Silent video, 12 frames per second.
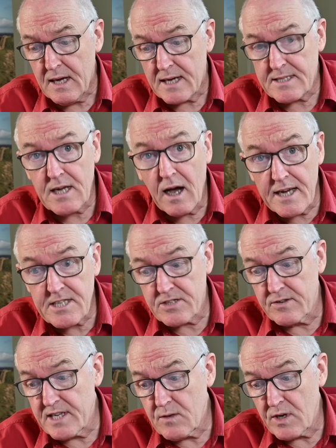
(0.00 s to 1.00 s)
A Thai
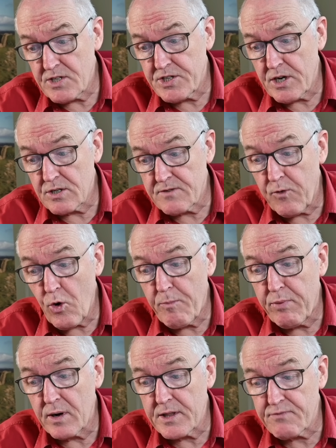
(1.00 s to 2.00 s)
study which shows
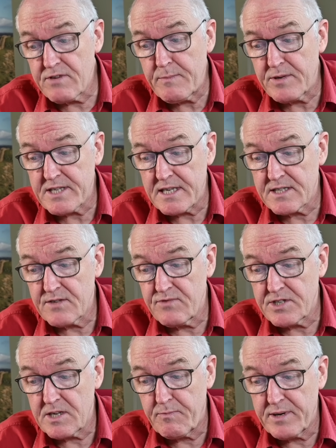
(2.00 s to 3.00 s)
4.3% of
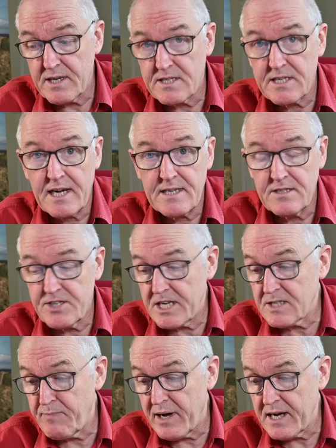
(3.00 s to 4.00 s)
recipients had
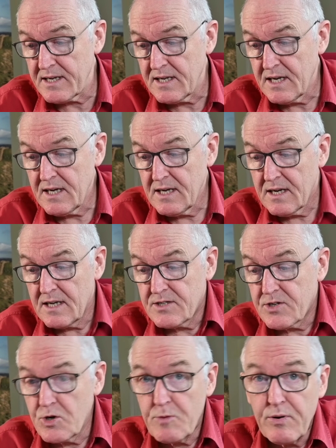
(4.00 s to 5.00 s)
chest pain
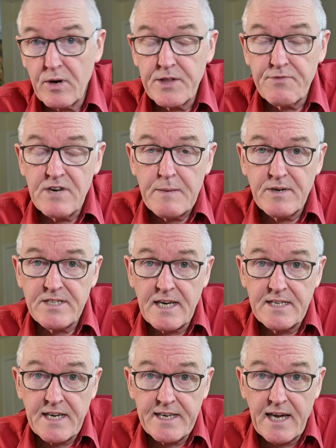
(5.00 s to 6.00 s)
and
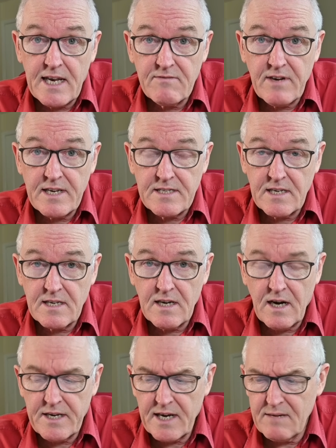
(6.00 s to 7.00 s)
2.3% had elevated
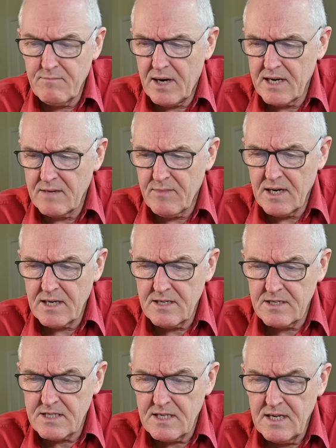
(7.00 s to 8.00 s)
cardiac
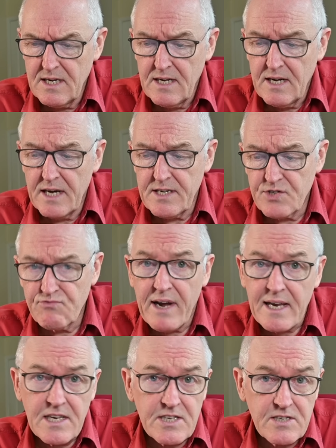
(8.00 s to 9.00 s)
biomarkers. An
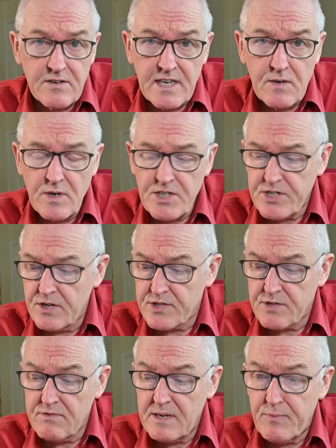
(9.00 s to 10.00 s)
Israeli study which
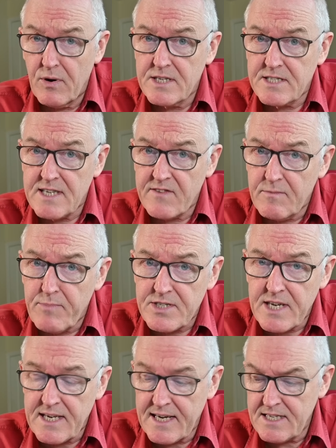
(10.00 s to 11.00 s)
shows
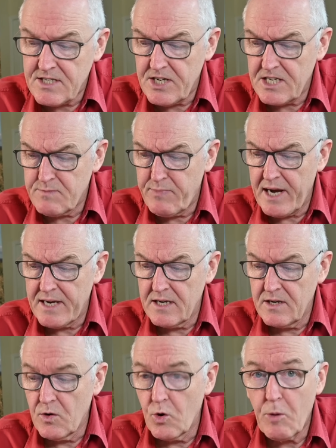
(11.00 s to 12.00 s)
3.7% had chest pain
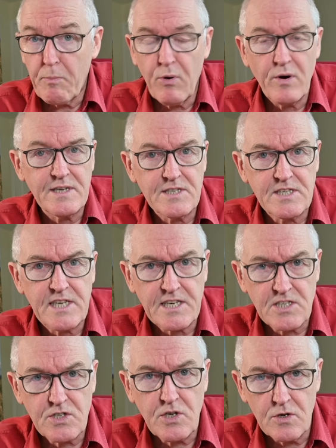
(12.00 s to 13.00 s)
and
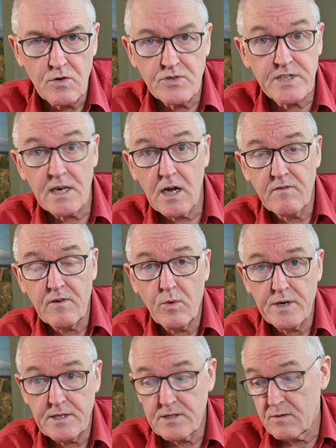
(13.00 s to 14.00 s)
0.62, still over
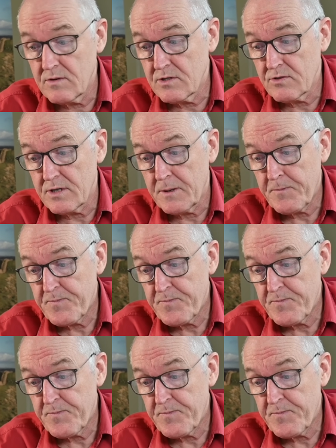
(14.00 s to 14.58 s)
1 in 200,